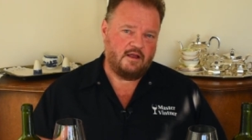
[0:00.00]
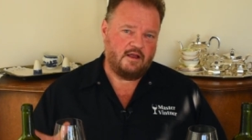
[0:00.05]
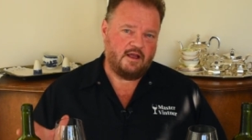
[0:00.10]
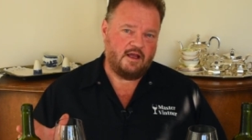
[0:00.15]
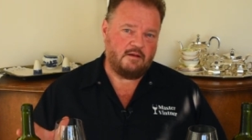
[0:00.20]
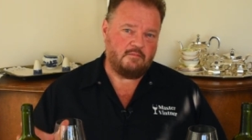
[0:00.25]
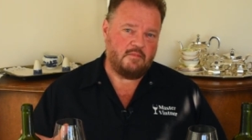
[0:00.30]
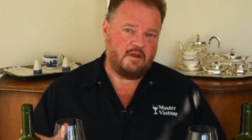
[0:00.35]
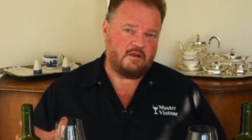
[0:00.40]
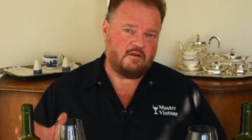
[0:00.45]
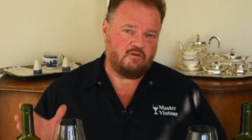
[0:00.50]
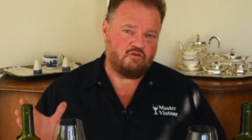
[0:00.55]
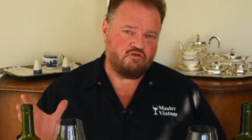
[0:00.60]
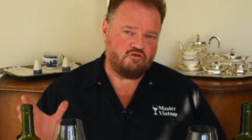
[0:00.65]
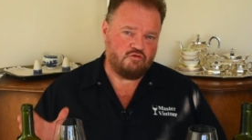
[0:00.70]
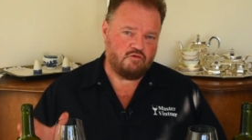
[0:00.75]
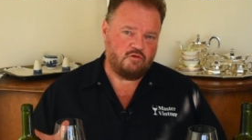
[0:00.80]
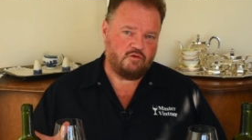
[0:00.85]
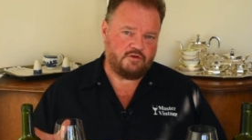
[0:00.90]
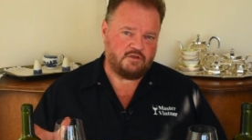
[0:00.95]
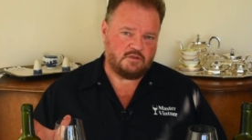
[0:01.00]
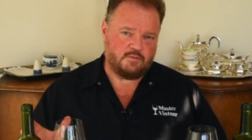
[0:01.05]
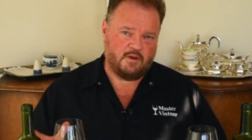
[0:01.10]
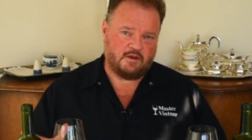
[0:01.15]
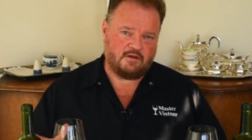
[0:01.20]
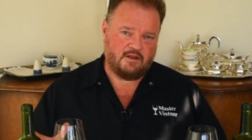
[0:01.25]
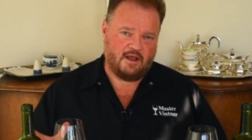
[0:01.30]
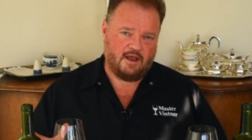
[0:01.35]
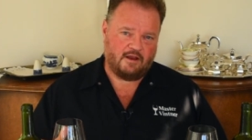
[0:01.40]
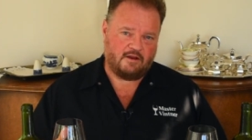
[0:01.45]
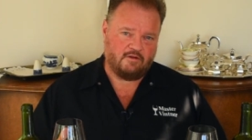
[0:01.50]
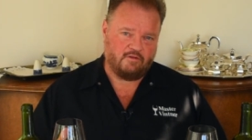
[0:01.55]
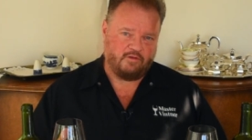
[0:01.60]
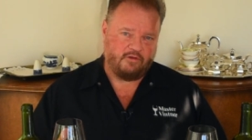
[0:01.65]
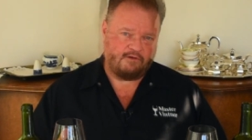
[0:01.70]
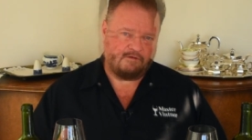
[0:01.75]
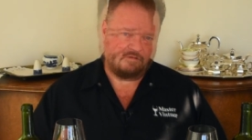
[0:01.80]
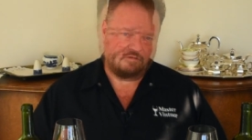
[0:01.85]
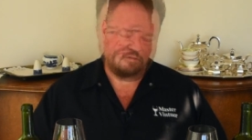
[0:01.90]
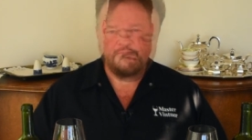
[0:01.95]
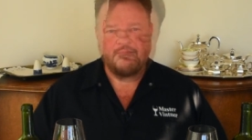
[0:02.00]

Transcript: and make it truly spectacular.